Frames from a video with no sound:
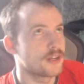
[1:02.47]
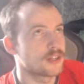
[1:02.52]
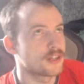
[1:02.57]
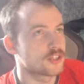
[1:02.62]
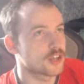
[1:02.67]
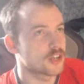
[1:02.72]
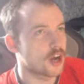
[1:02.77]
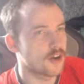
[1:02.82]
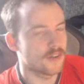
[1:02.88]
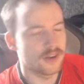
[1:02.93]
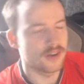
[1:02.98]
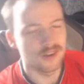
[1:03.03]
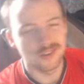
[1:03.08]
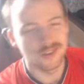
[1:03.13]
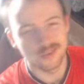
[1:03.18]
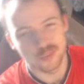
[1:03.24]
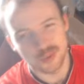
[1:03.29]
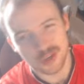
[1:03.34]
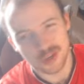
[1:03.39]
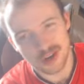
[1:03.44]
Ajara,
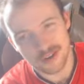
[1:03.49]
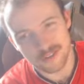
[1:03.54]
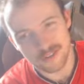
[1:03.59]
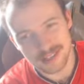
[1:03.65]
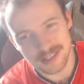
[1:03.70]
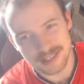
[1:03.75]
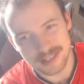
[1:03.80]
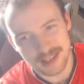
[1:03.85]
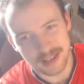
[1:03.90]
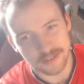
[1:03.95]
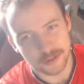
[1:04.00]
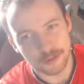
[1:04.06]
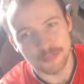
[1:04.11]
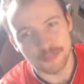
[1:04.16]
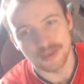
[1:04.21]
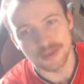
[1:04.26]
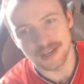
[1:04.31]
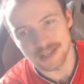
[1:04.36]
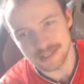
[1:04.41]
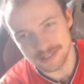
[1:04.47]
we don't have her in standard,
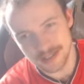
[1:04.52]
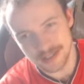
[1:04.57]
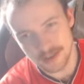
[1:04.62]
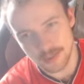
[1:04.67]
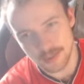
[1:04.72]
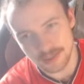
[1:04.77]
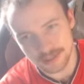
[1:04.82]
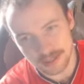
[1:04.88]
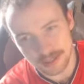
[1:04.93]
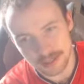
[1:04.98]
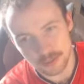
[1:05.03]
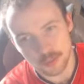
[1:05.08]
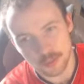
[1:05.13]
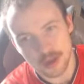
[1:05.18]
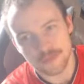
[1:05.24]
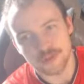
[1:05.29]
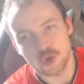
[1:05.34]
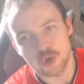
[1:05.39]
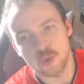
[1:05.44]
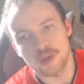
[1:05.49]
but let's say we did. We
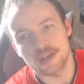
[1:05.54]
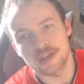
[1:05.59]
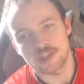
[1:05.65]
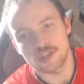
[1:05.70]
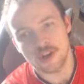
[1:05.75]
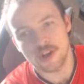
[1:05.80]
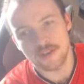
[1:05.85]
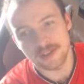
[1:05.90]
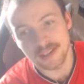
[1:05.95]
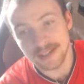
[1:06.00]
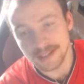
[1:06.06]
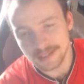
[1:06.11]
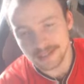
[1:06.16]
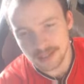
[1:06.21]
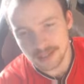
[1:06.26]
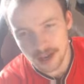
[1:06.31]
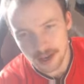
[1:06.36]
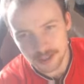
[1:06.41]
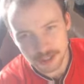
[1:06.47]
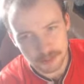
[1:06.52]
have a Queen Ajara like
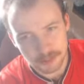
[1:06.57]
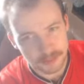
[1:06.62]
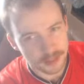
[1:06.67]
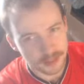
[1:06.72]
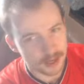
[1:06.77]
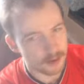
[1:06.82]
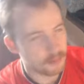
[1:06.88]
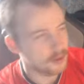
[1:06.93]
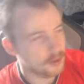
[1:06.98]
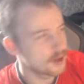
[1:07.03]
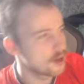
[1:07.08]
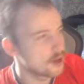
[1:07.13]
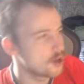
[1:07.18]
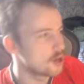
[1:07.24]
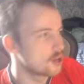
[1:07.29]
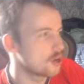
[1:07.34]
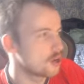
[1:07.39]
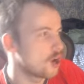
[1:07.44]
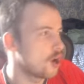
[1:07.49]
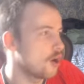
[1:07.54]
card coming up.
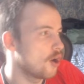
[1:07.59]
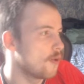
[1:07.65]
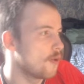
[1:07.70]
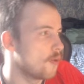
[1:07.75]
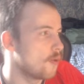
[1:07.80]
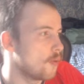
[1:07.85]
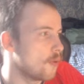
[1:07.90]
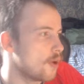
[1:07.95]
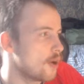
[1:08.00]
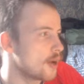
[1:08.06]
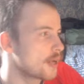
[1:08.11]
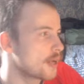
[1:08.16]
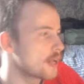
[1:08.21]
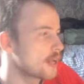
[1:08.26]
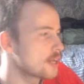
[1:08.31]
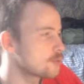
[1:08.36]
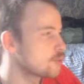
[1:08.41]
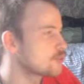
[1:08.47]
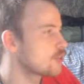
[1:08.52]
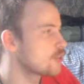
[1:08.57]
Oh,
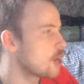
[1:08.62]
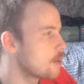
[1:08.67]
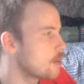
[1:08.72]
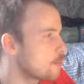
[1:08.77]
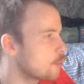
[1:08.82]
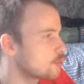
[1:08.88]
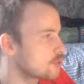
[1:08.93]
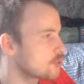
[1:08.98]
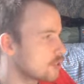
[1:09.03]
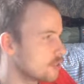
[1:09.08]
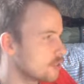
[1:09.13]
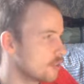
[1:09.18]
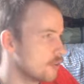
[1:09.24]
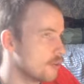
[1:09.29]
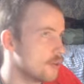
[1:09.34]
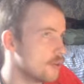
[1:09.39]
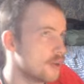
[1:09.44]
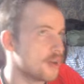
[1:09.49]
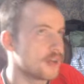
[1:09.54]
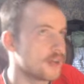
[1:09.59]
guess what Tidepool's going to
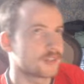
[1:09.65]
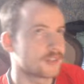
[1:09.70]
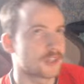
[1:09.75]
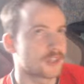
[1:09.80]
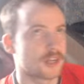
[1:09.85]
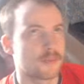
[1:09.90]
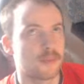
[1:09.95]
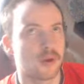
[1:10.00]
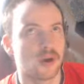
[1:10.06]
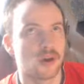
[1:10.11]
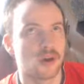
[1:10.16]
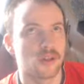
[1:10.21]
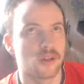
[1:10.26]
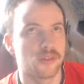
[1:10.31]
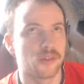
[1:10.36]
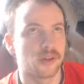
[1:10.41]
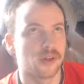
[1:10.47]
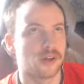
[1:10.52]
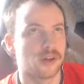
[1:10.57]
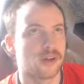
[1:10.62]
do? He's going to put
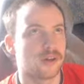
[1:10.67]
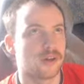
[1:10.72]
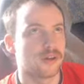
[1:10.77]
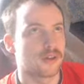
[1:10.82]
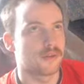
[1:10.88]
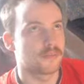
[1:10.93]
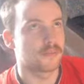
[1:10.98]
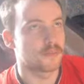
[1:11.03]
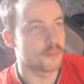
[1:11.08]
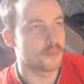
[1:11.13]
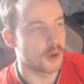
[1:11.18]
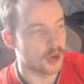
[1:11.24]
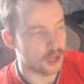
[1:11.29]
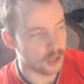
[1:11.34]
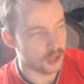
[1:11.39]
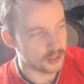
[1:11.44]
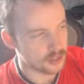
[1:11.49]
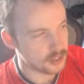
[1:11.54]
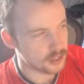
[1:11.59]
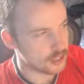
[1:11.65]
the Per
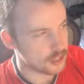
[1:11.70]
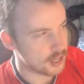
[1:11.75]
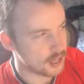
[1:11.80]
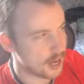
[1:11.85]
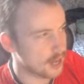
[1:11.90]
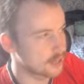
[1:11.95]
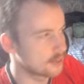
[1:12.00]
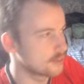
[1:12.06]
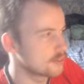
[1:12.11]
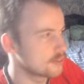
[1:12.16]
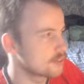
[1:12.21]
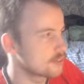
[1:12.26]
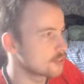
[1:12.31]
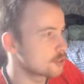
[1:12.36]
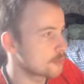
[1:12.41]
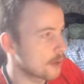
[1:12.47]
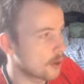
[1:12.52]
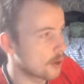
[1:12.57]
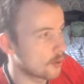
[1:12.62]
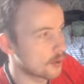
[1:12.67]
Colossus in your hand
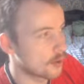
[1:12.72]
spell